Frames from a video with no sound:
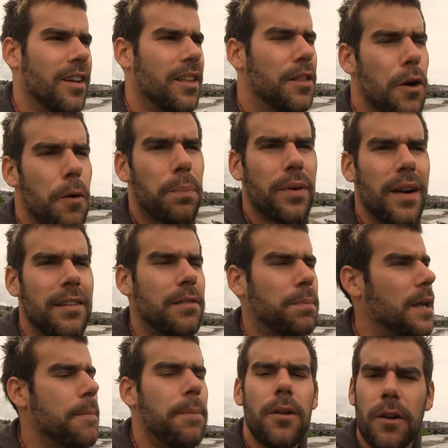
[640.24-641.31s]
The oppressed
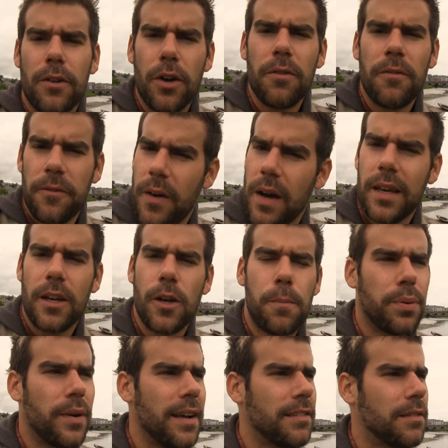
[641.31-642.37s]
people, our own fucking
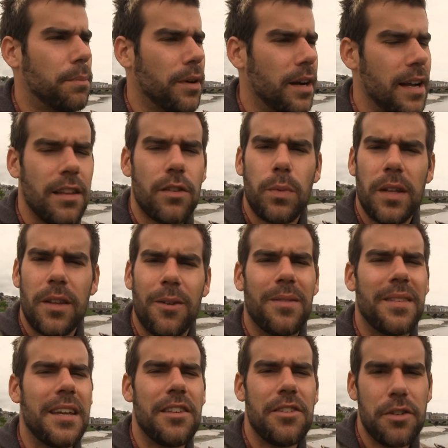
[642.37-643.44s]
oppressed brains, we
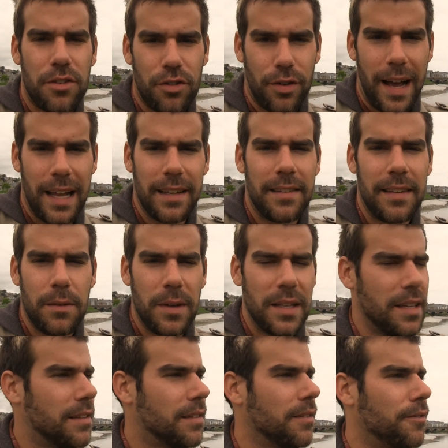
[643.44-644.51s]
don't need neutrality. We
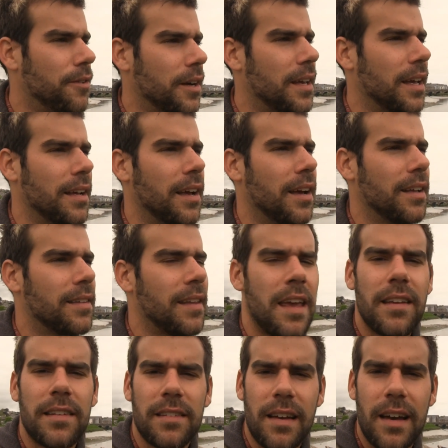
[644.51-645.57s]
need to fucking
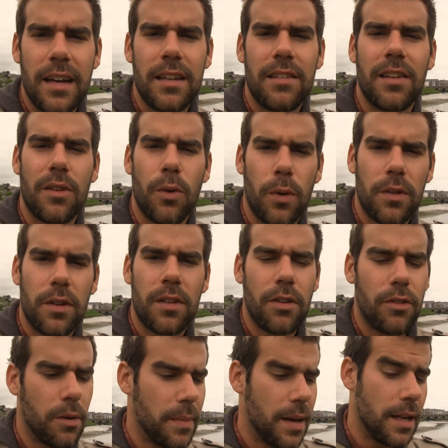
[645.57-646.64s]
take sides in order
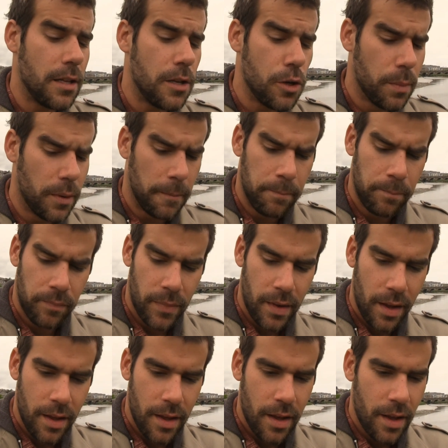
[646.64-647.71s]
to remain human.
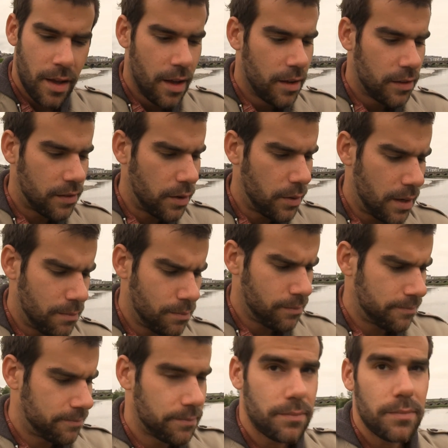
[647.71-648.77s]
So,
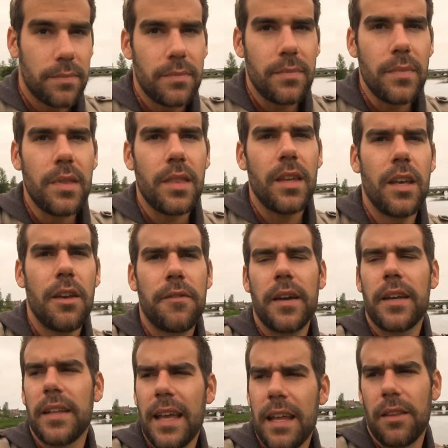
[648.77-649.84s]
if I
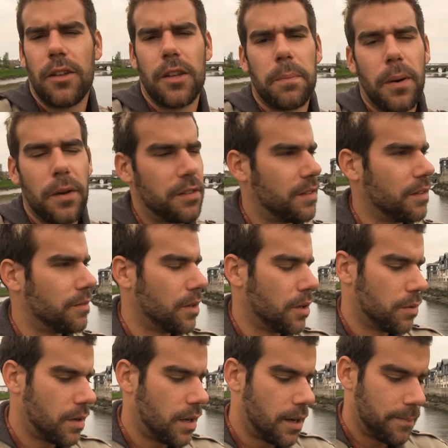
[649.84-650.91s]
can end on a positive
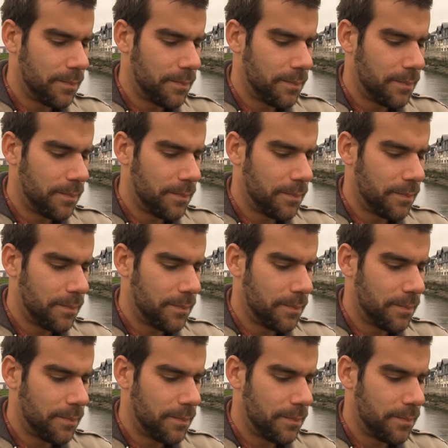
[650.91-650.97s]
note,